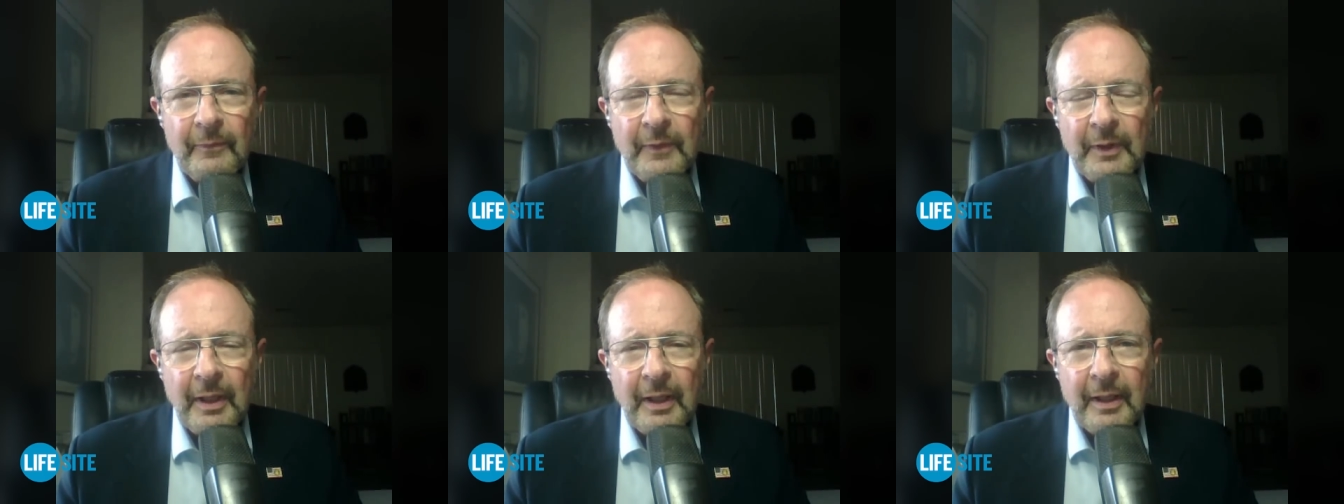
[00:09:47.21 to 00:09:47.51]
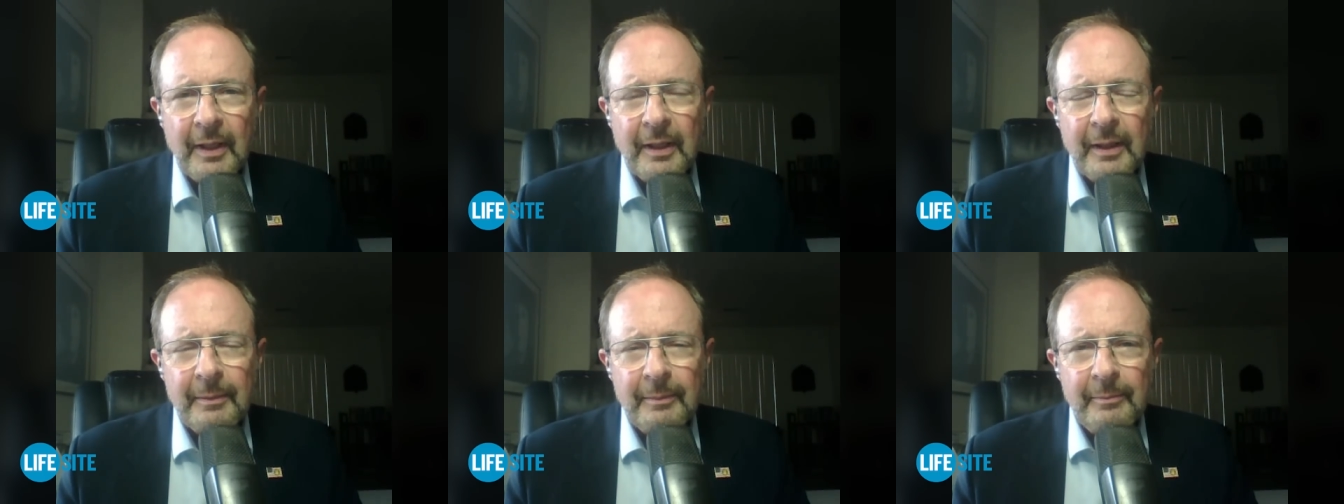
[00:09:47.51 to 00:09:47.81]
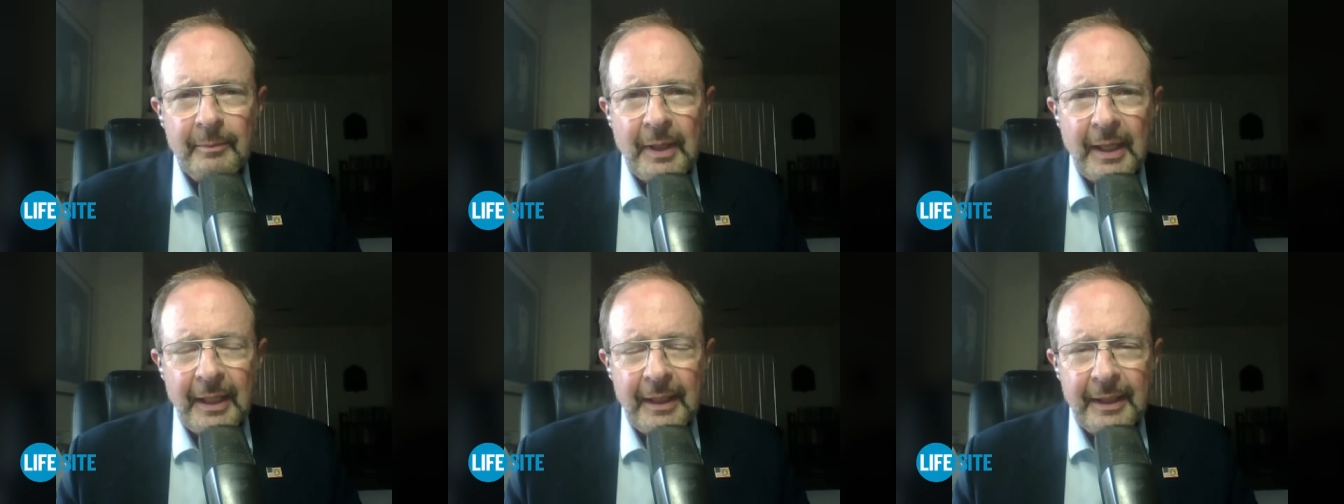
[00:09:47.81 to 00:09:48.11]

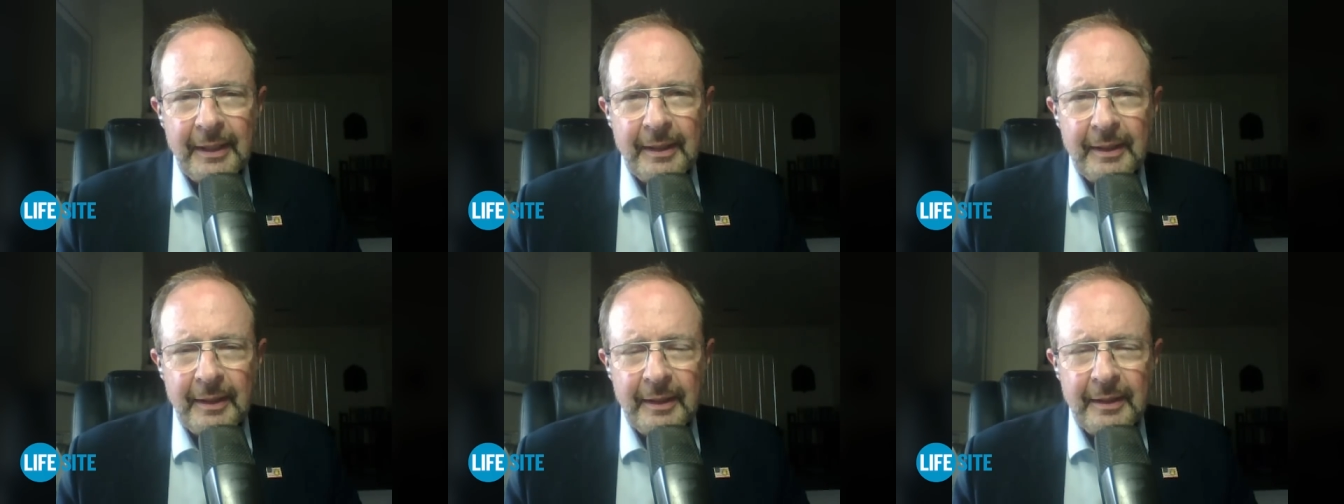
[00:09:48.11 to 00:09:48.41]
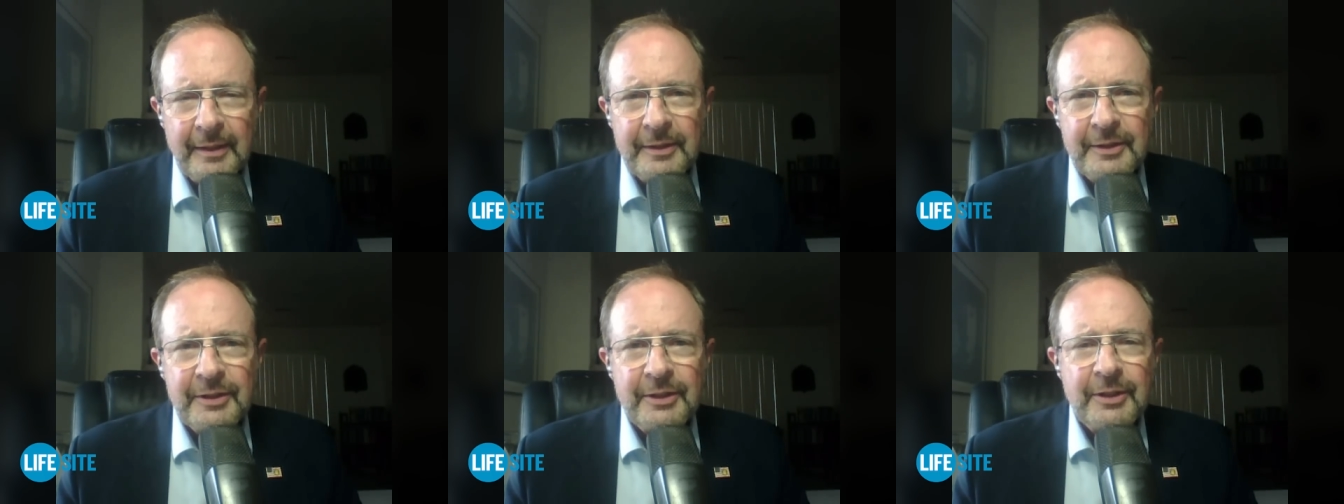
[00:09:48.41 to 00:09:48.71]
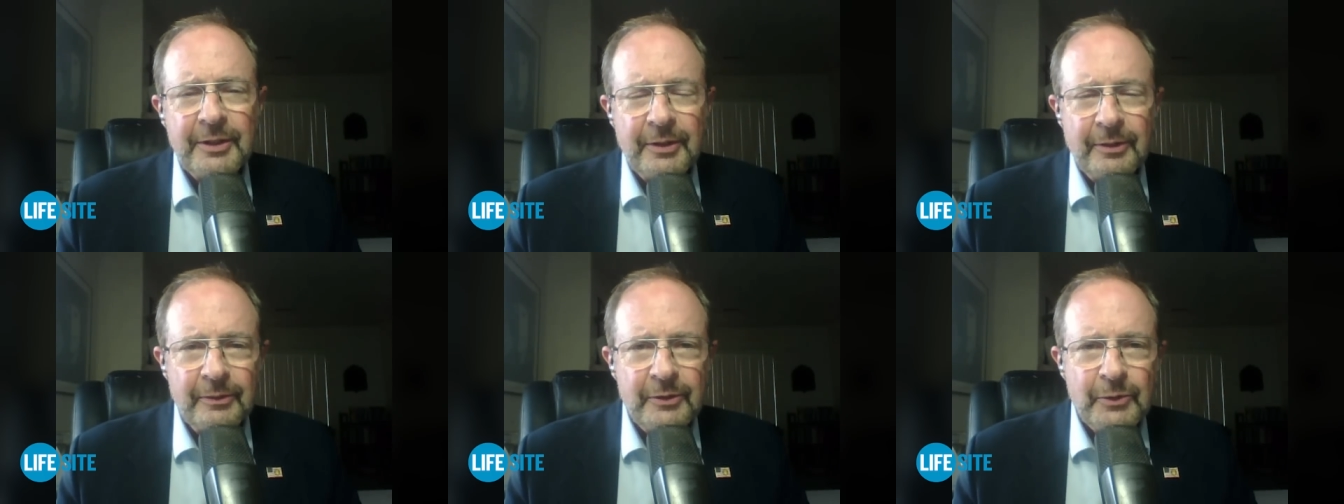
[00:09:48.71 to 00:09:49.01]
my
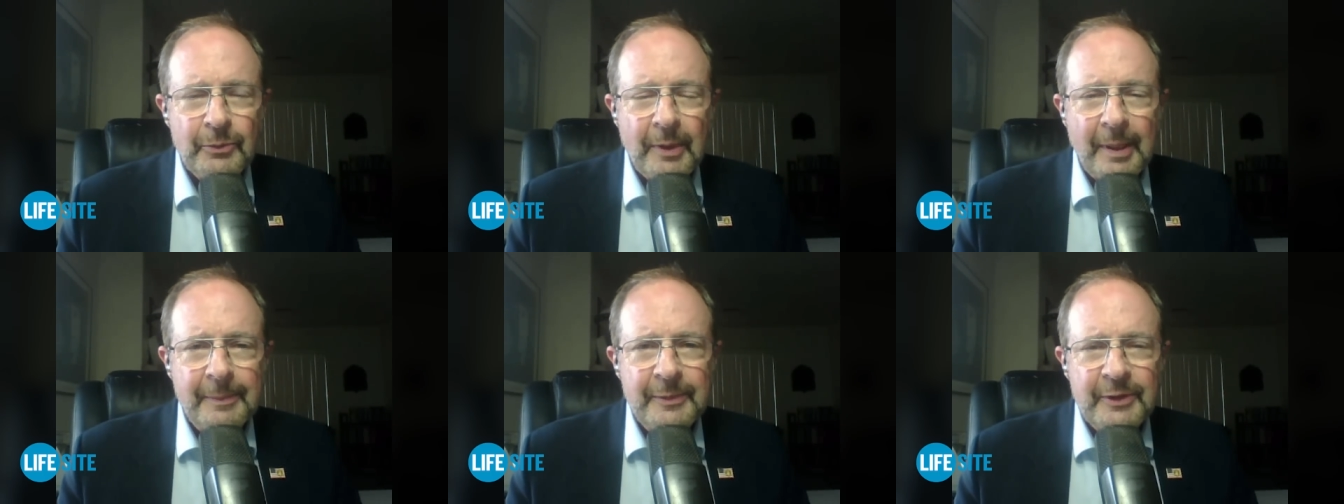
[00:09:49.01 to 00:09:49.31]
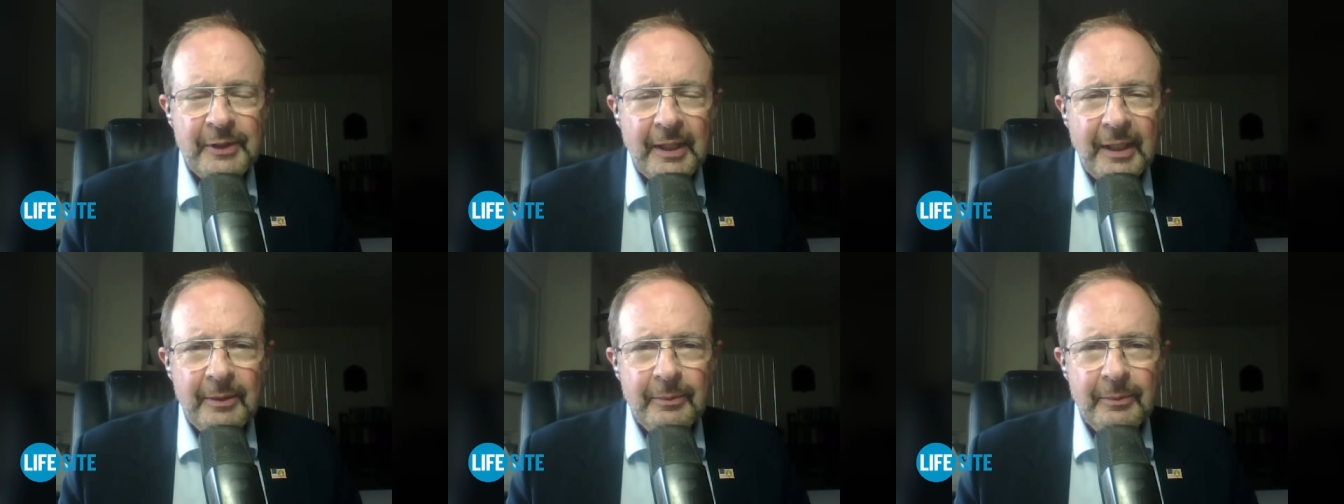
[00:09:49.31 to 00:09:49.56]
institute's website,